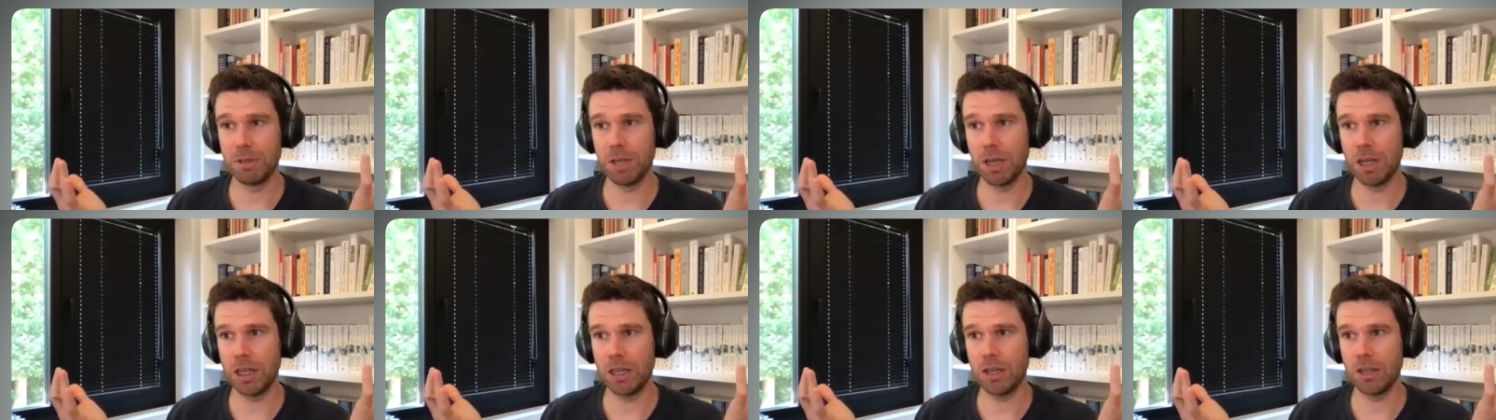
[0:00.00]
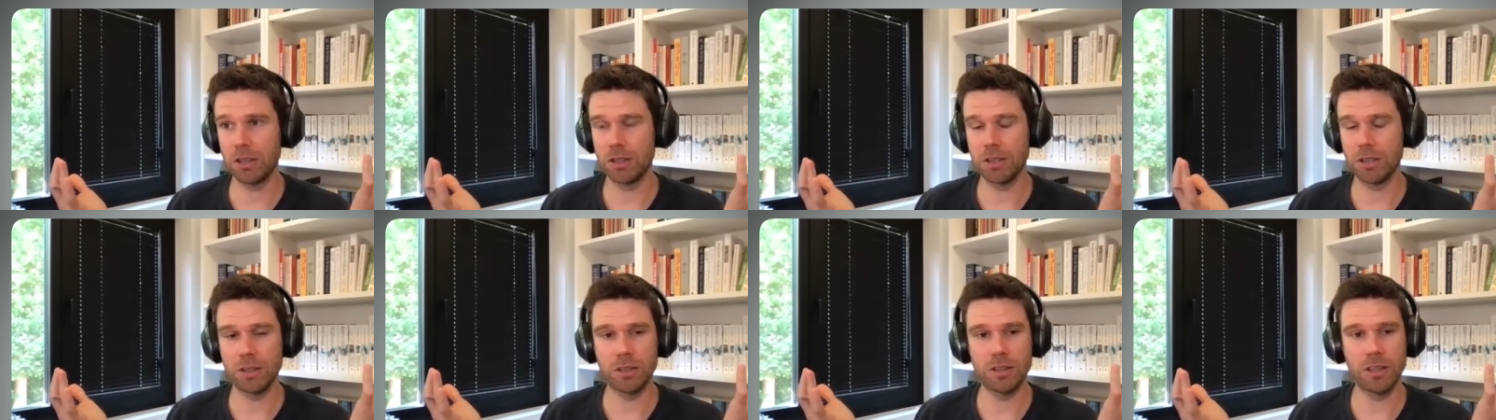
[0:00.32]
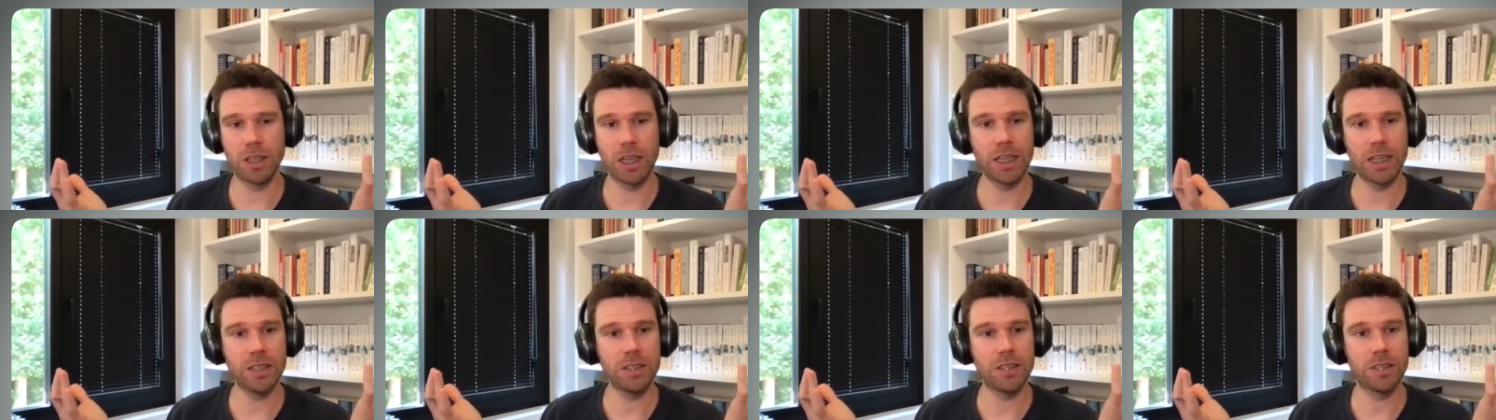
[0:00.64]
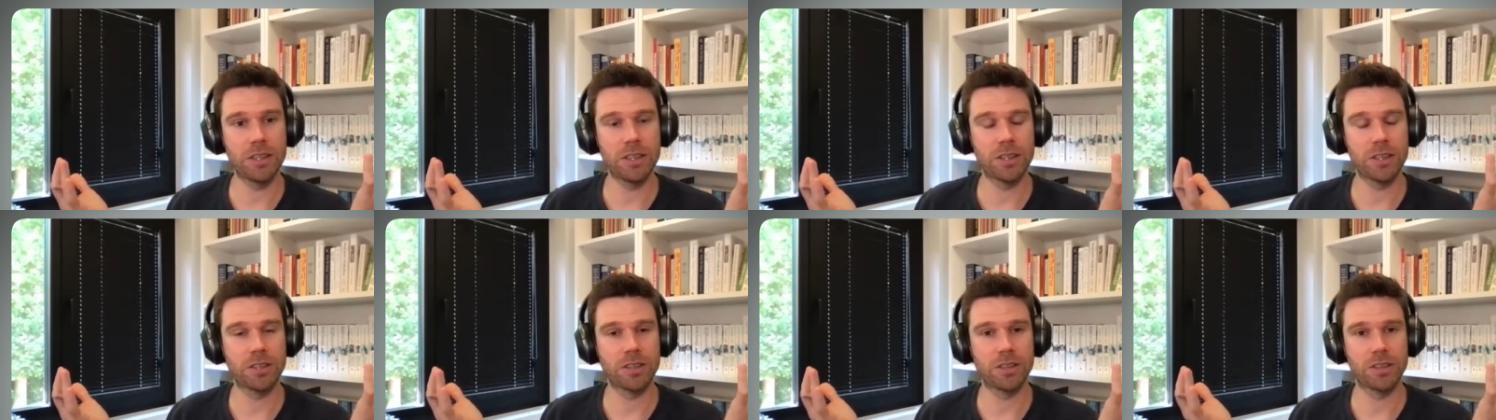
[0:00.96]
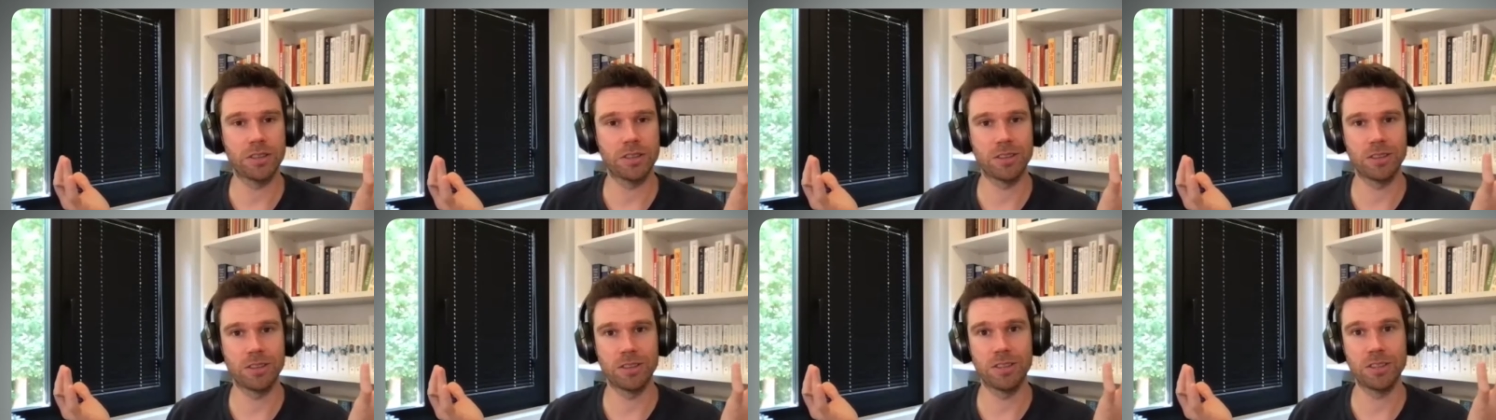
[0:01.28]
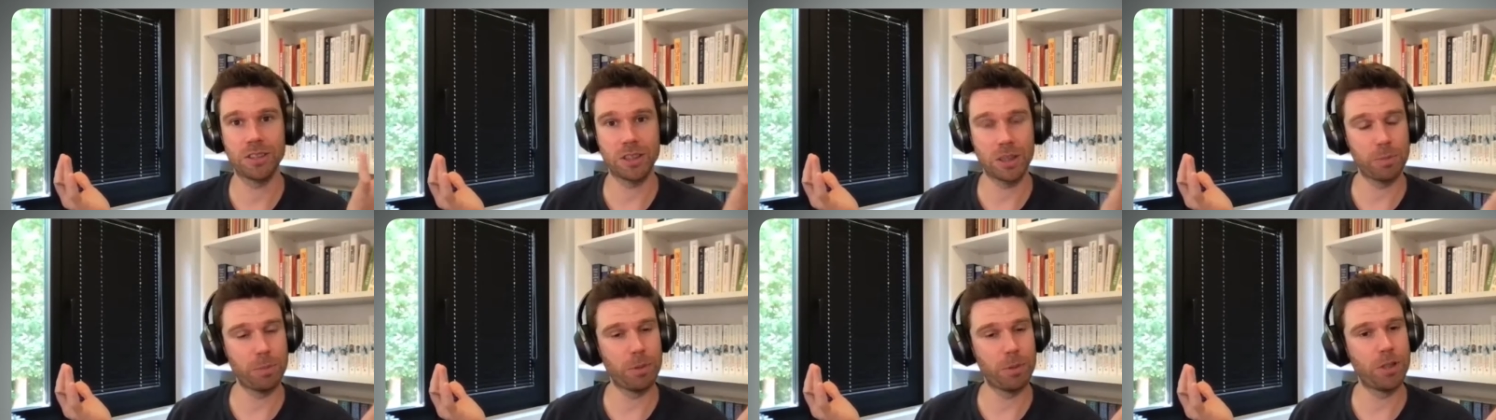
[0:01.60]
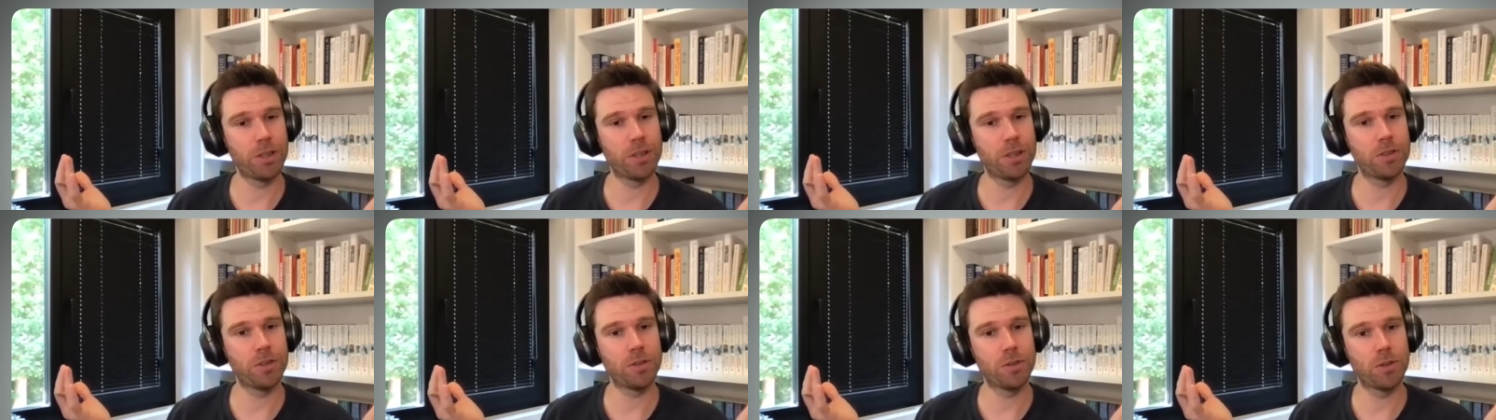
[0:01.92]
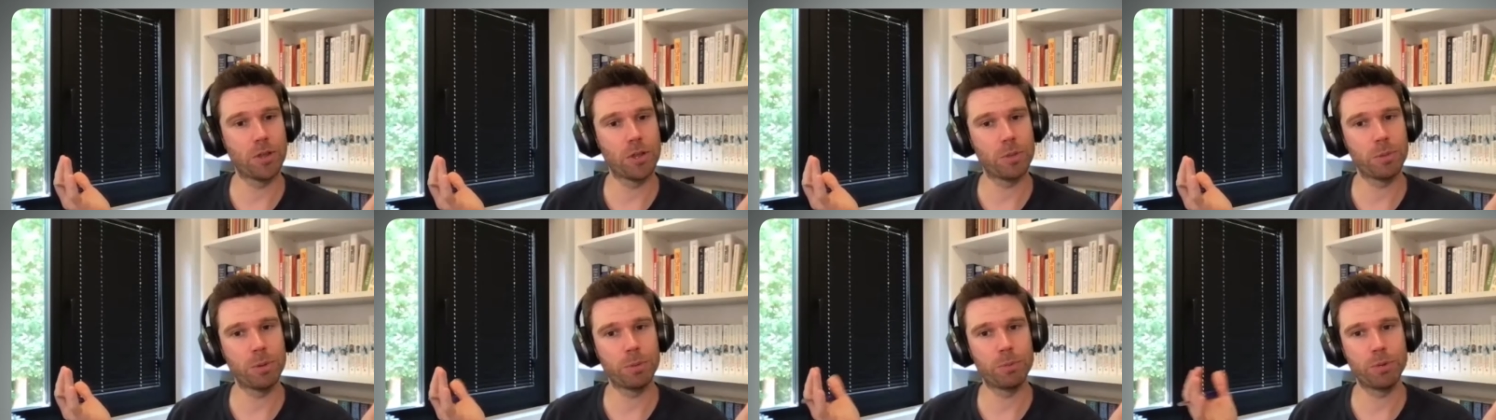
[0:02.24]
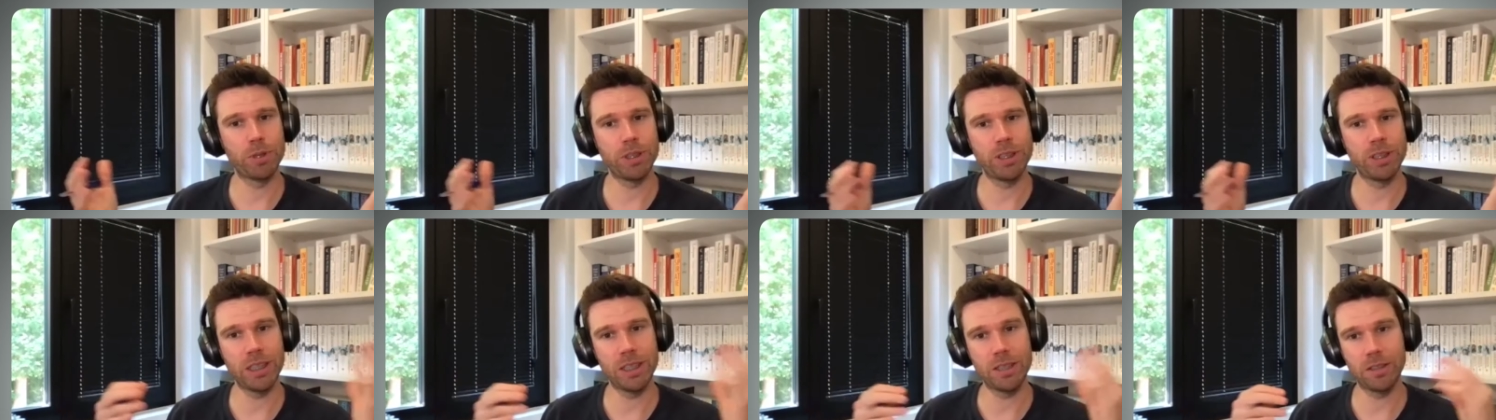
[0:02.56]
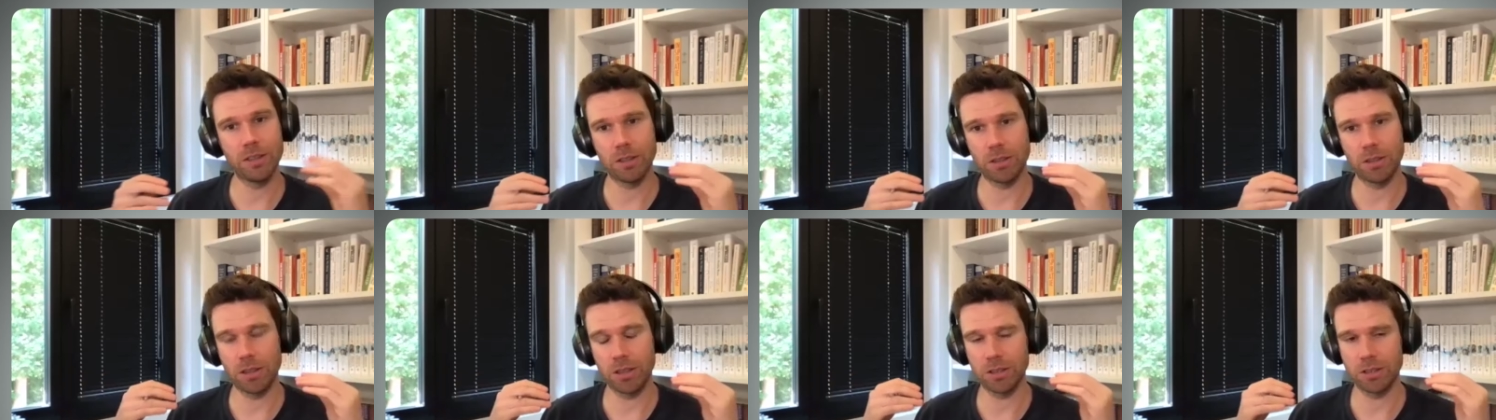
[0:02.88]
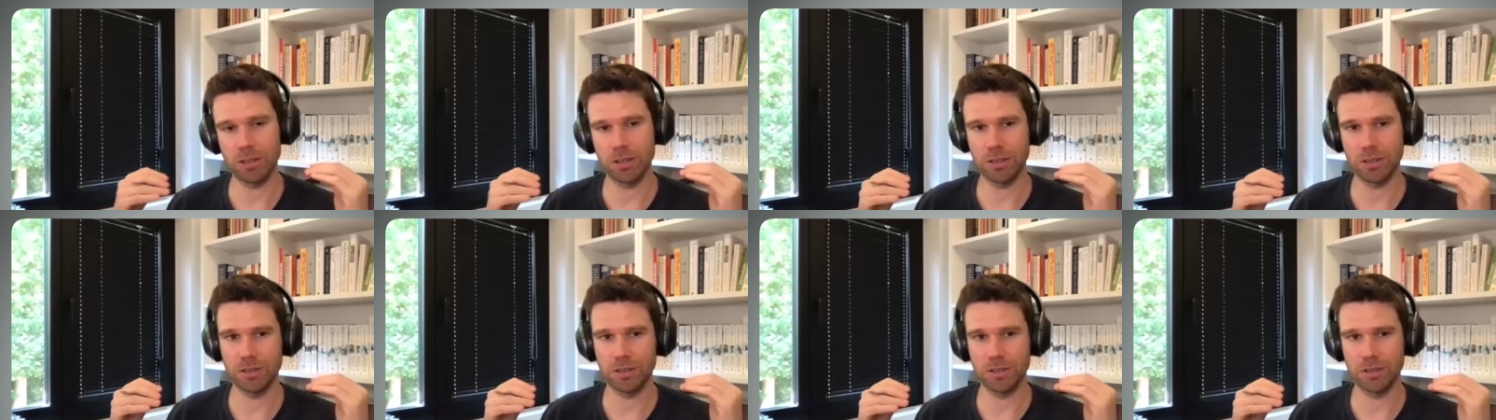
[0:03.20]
are the dangers similar to normal breeding, or